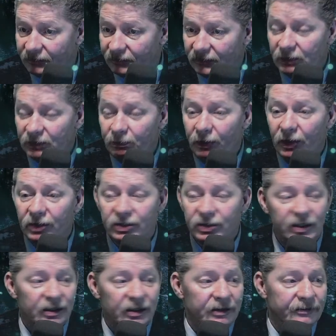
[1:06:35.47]
It's
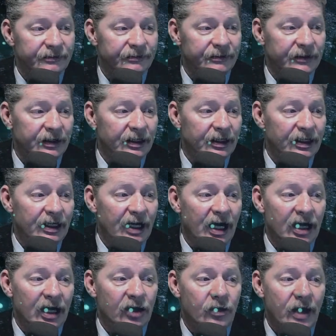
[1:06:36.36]
personal.
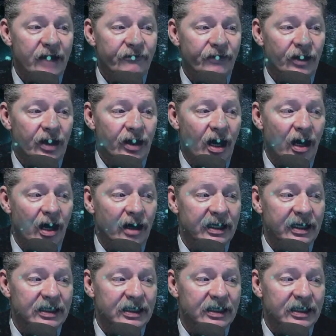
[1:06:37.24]
A grateful heart